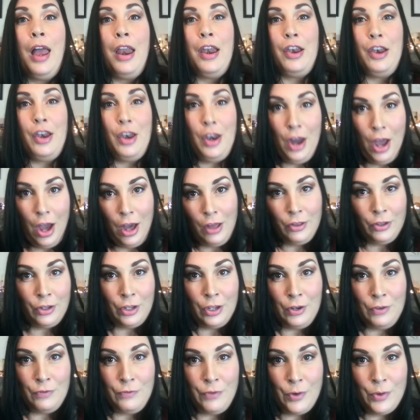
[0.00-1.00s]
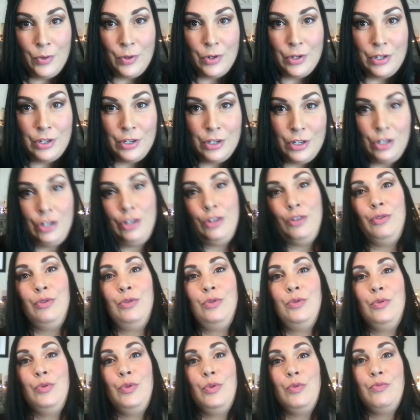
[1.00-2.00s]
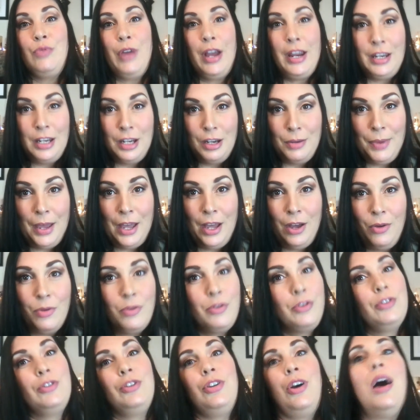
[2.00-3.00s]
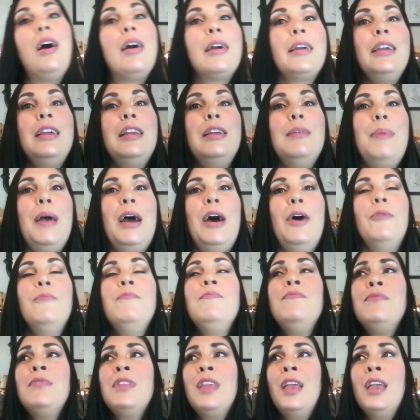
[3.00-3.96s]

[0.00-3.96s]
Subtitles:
not looking forward to writing about or talking about.